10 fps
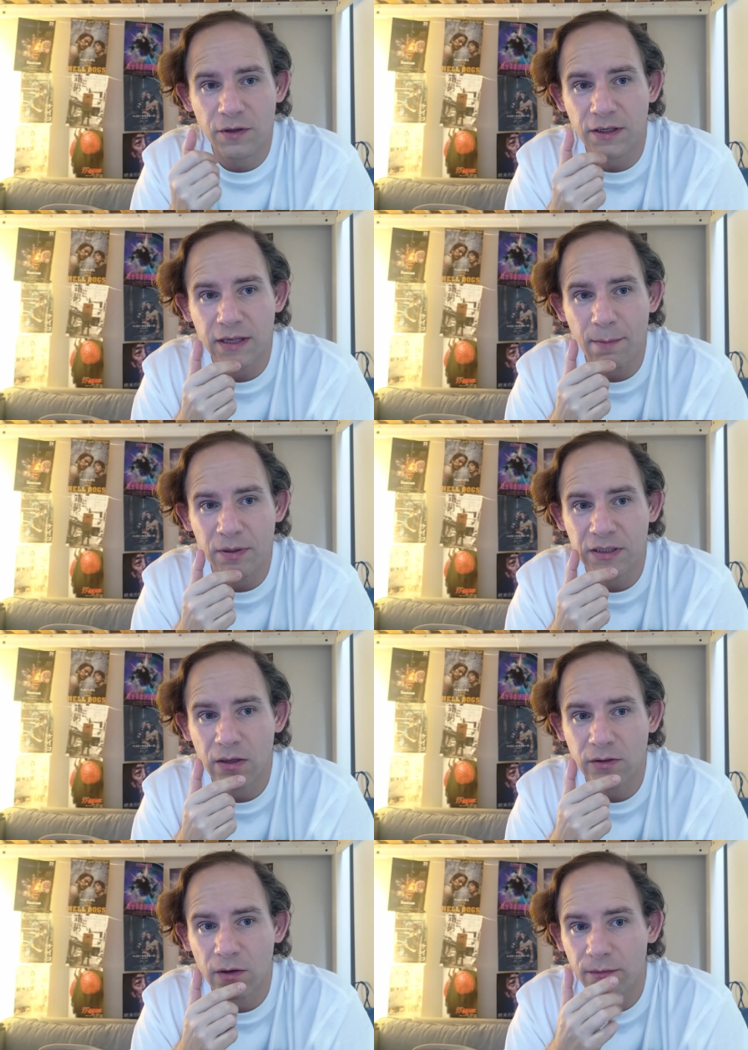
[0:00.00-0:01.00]
to another
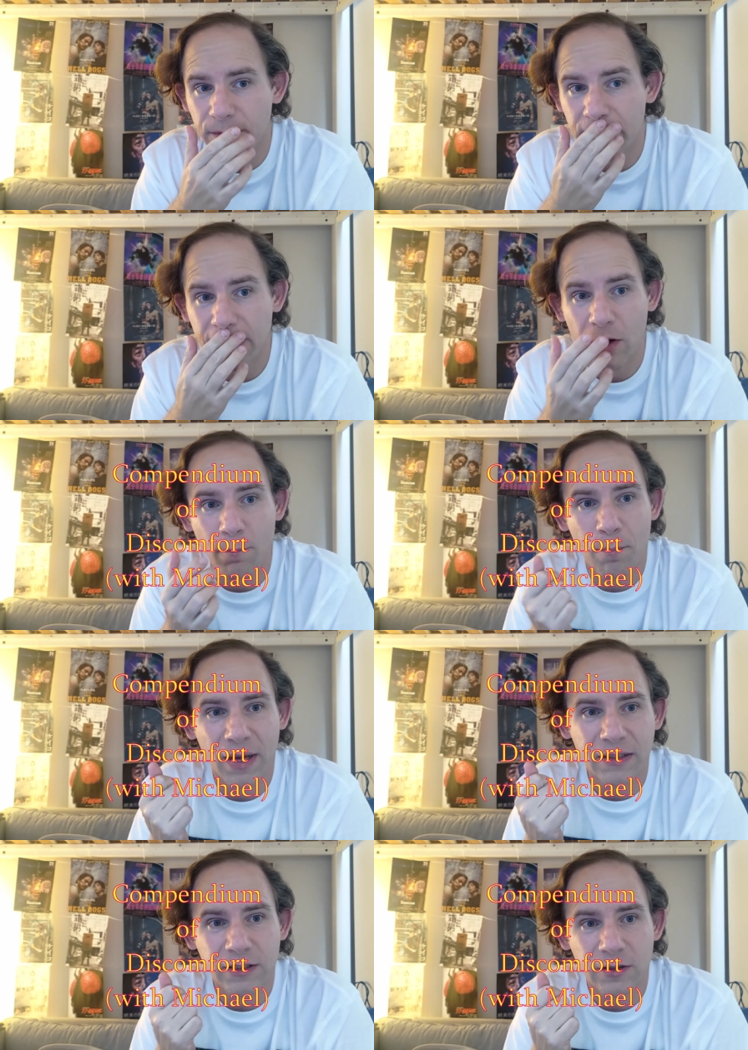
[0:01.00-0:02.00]
episode of the
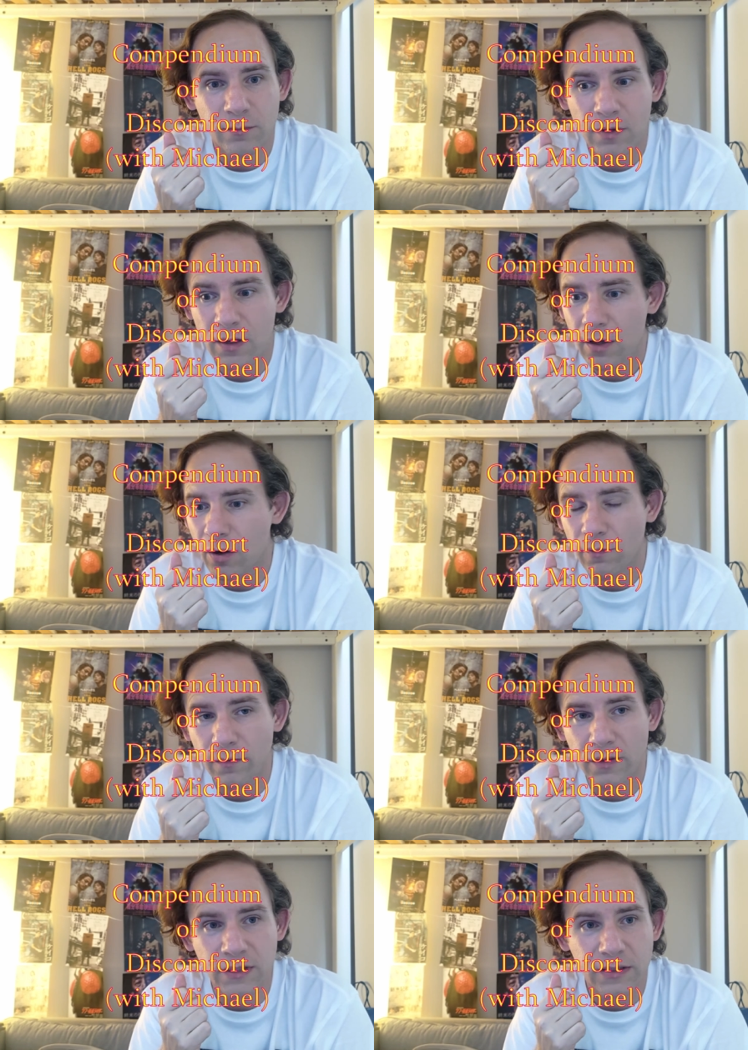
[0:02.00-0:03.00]
Compendium
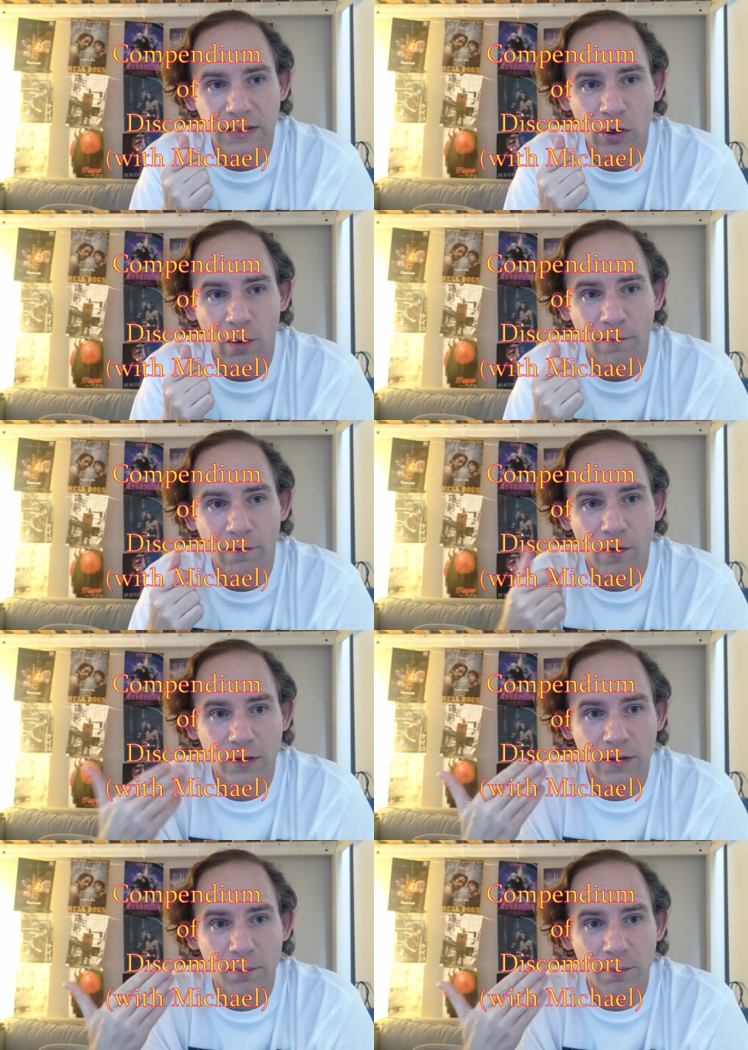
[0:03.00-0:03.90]
of Discomfort.